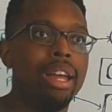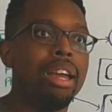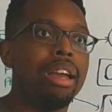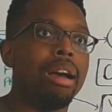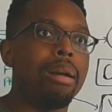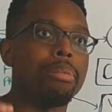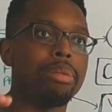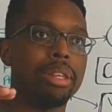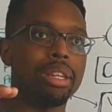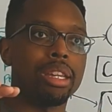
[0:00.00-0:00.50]

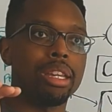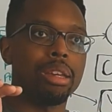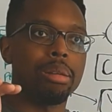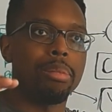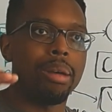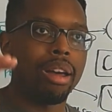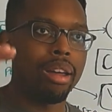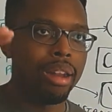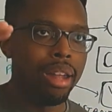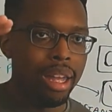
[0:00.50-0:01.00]
I'm thinking
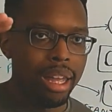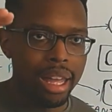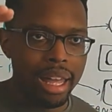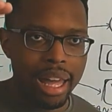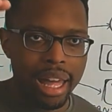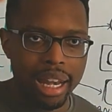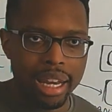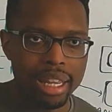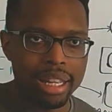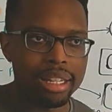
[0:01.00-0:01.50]
about
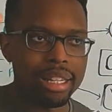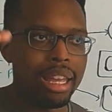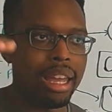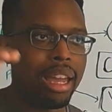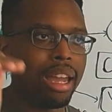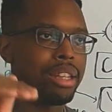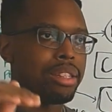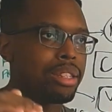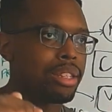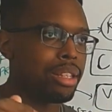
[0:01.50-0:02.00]
adding a
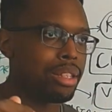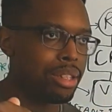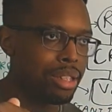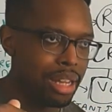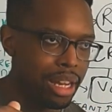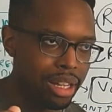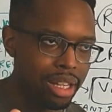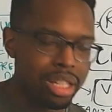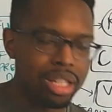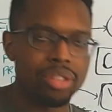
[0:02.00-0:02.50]
task and
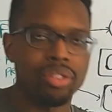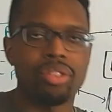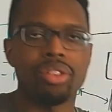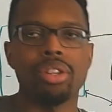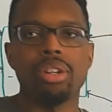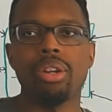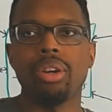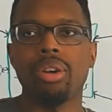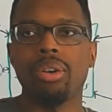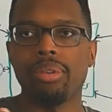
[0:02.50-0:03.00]
saying this for the
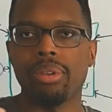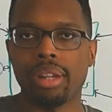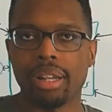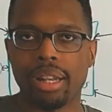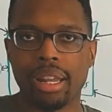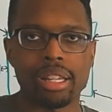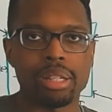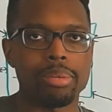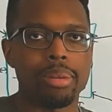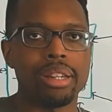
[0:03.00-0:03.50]
node in
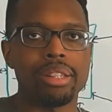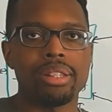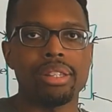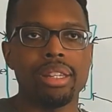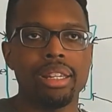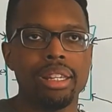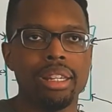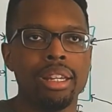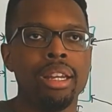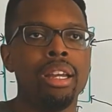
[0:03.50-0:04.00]

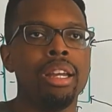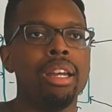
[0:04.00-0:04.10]
XYZ.